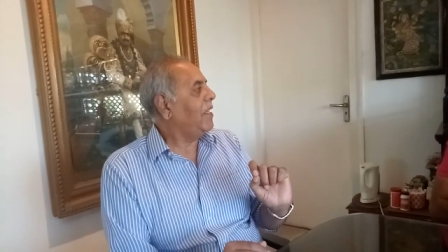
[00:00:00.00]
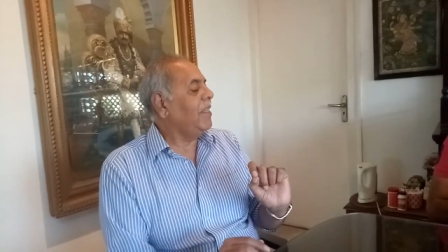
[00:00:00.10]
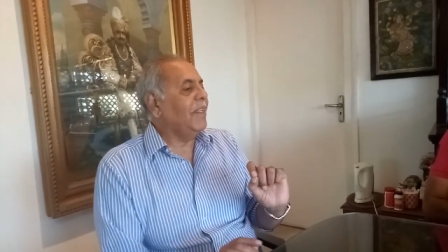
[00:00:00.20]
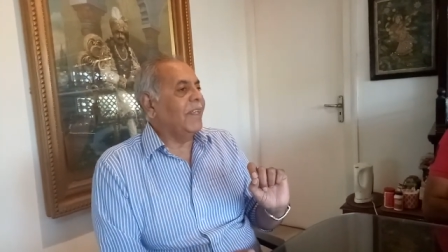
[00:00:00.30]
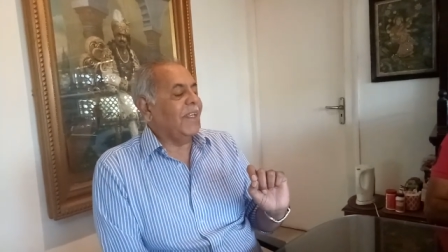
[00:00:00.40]

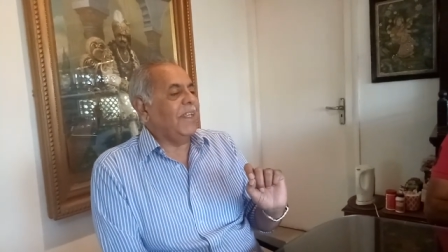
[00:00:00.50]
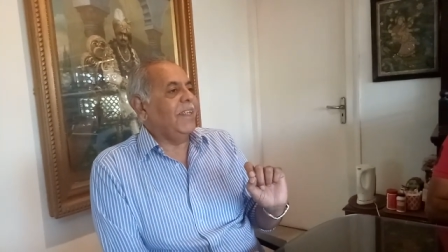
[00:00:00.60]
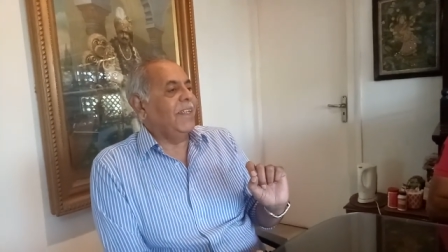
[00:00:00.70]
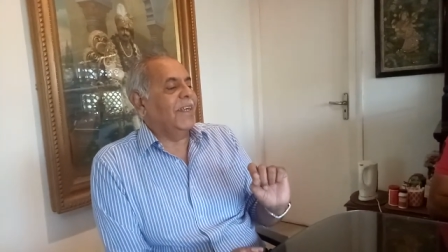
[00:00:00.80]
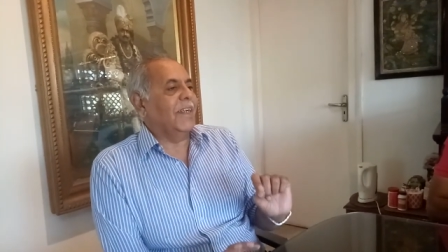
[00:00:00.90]
In
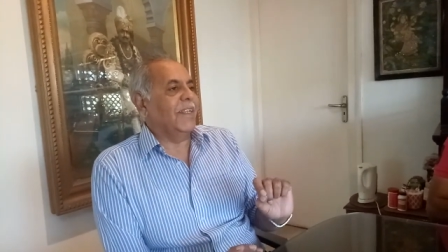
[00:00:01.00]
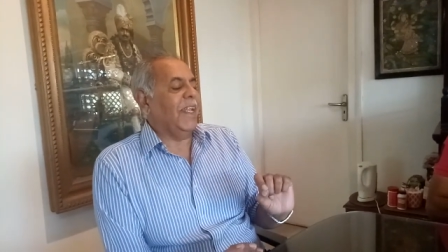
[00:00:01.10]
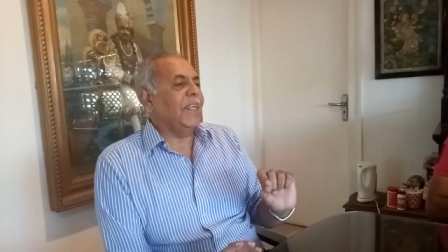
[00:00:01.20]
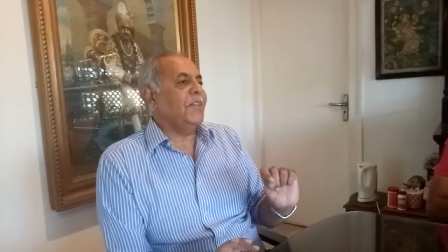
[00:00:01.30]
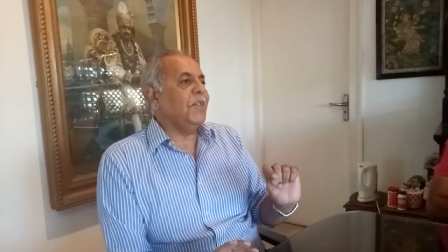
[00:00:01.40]
in uh,
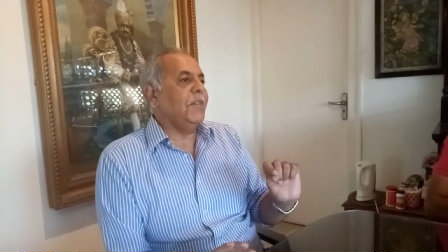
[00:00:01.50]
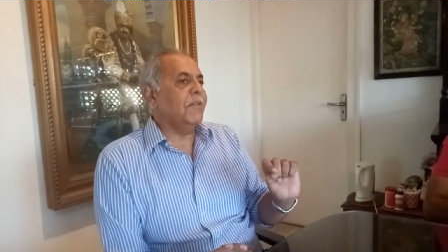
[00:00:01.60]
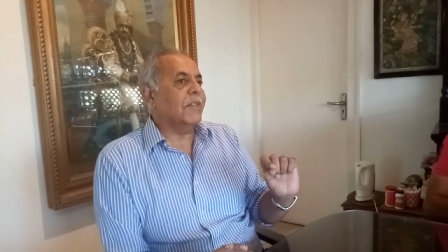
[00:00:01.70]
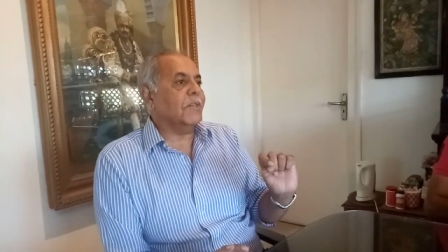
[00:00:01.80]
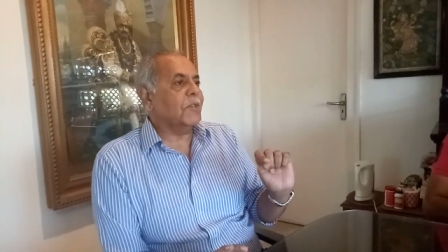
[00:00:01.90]

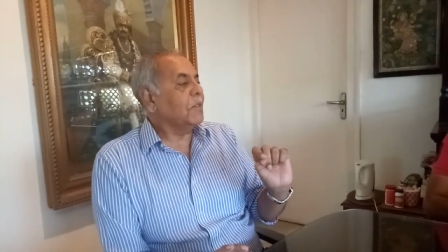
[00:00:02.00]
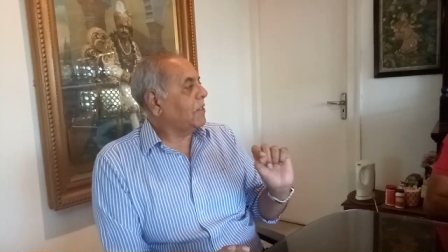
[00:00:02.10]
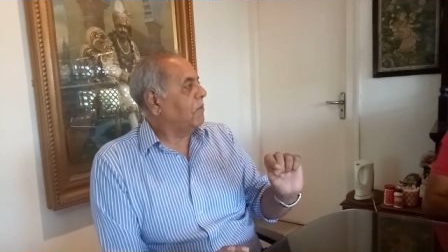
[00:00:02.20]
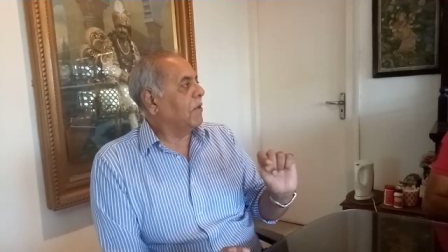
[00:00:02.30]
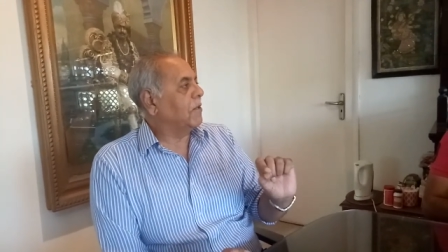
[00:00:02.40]

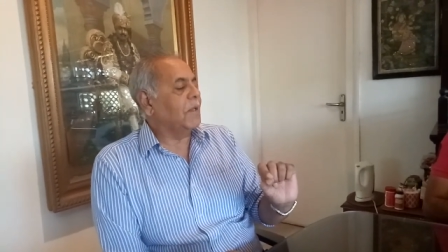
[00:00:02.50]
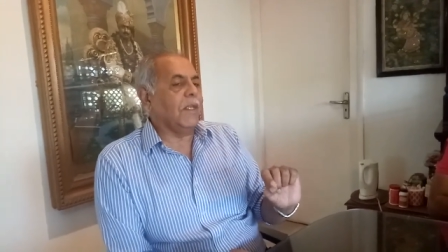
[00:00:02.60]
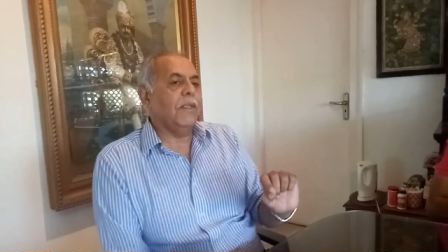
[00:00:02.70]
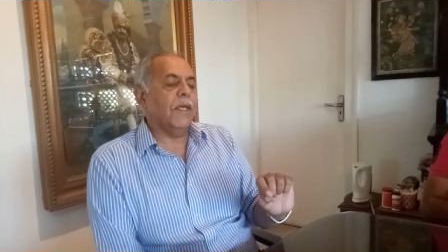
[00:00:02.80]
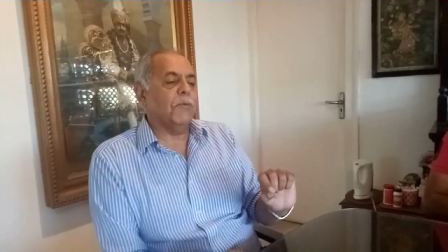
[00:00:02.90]
1967,
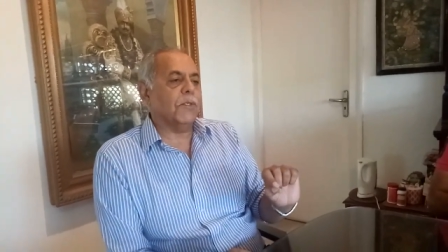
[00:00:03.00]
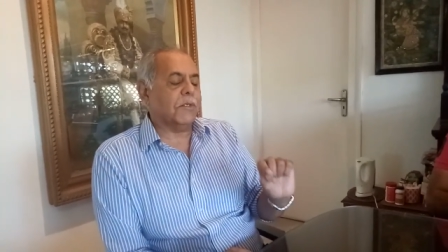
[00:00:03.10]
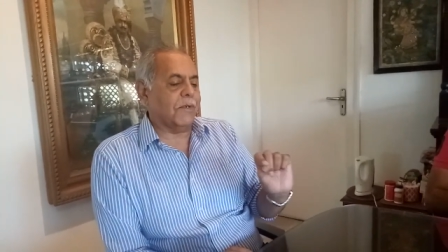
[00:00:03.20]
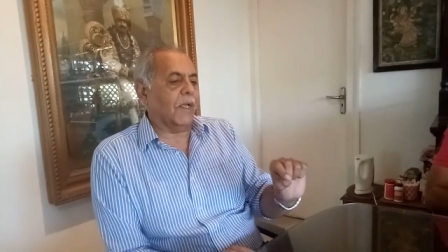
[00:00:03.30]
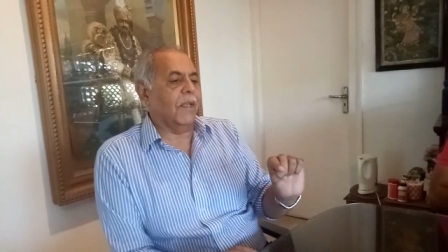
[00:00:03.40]
India
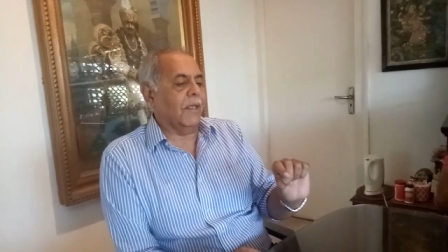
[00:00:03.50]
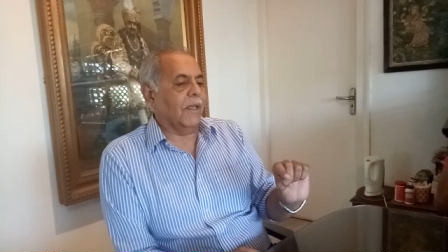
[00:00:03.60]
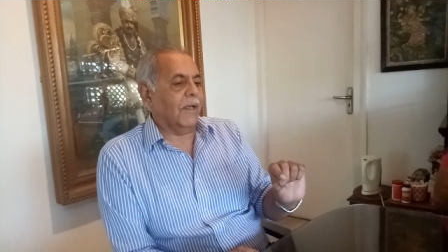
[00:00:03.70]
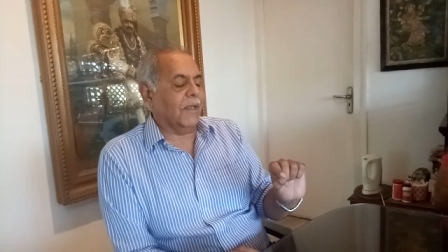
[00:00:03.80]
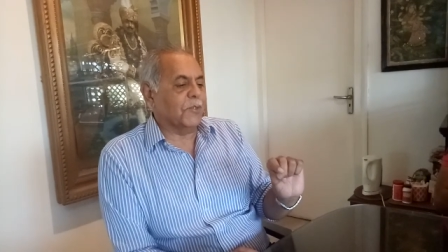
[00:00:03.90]
was
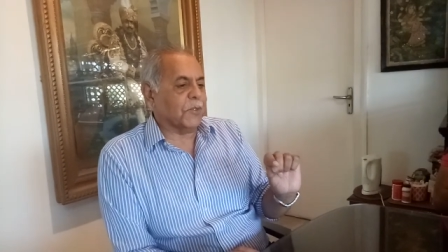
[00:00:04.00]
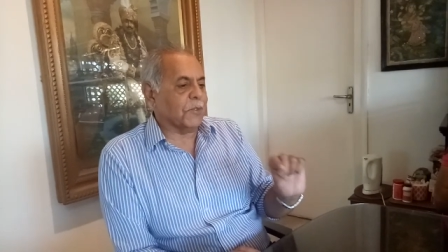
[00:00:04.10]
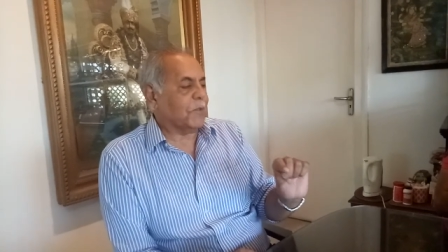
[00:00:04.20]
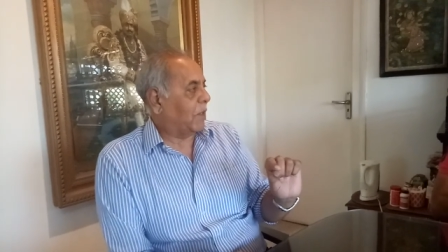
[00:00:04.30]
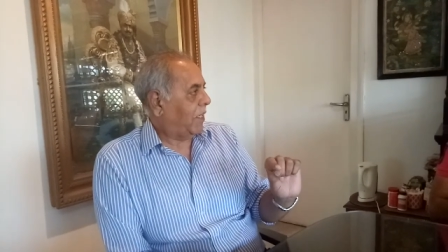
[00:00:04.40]
struggling against
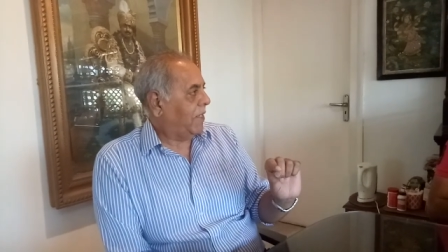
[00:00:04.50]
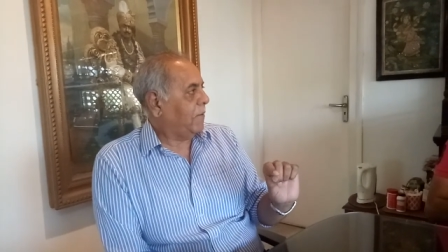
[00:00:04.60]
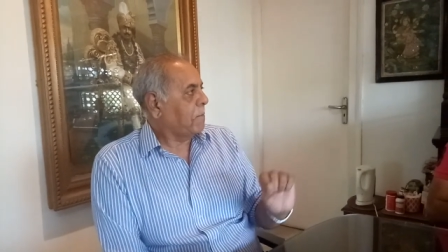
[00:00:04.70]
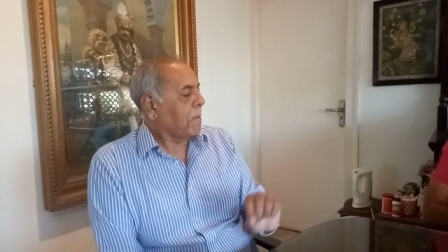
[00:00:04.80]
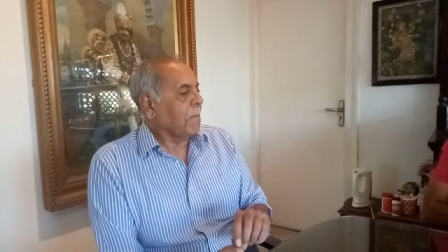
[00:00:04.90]

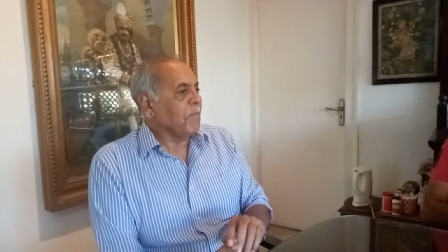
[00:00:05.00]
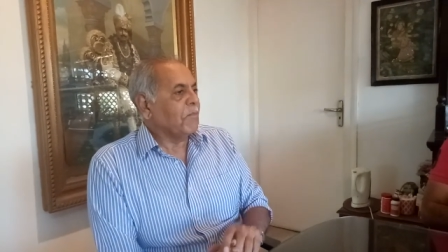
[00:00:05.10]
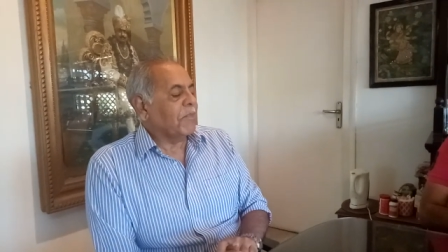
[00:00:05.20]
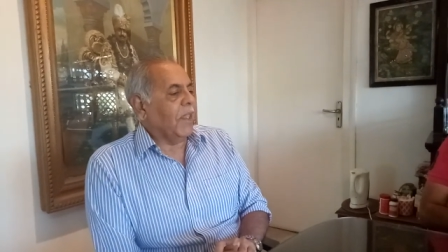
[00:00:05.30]
Australia. Okay.